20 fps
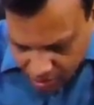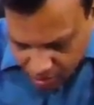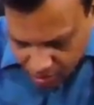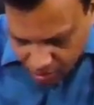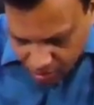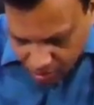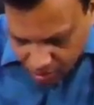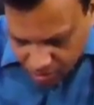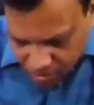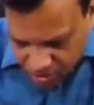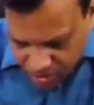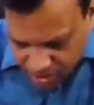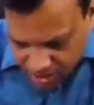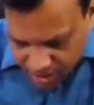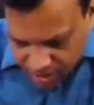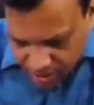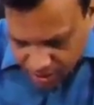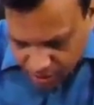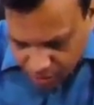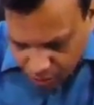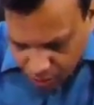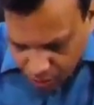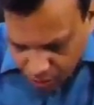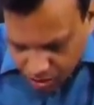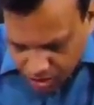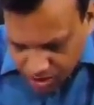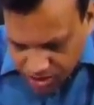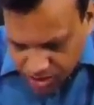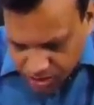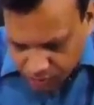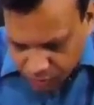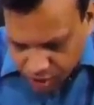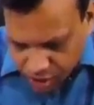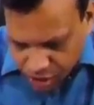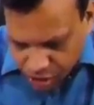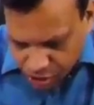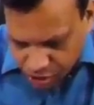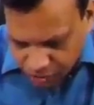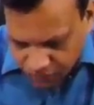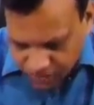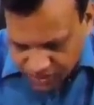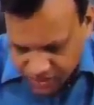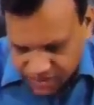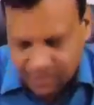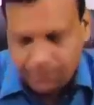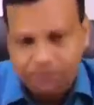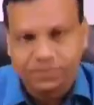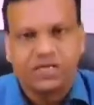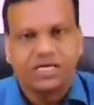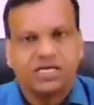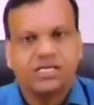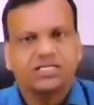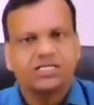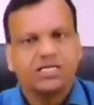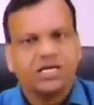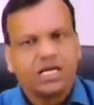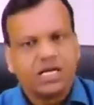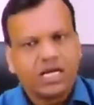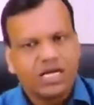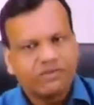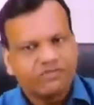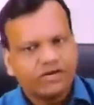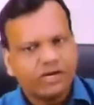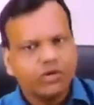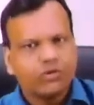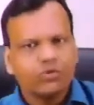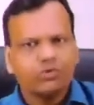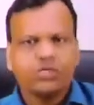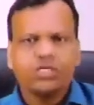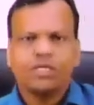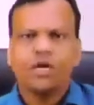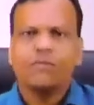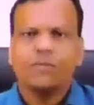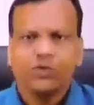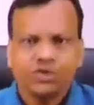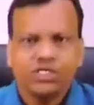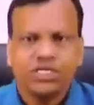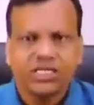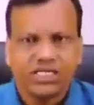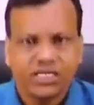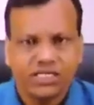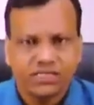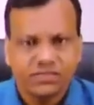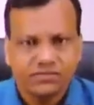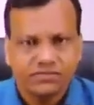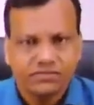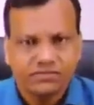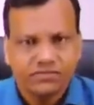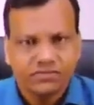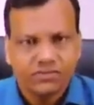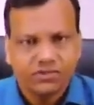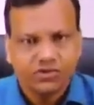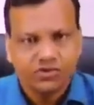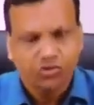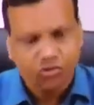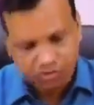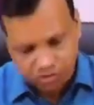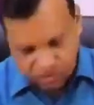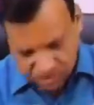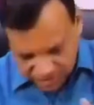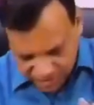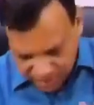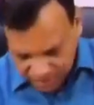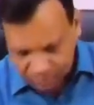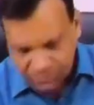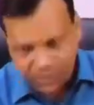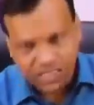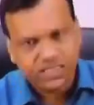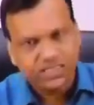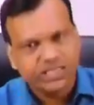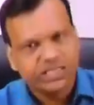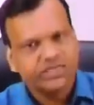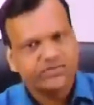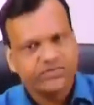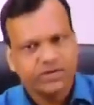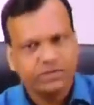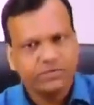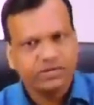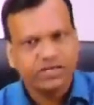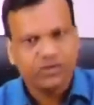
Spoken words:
or constant non-stimulation of receptors, it will do the opposite thing. So same three things will be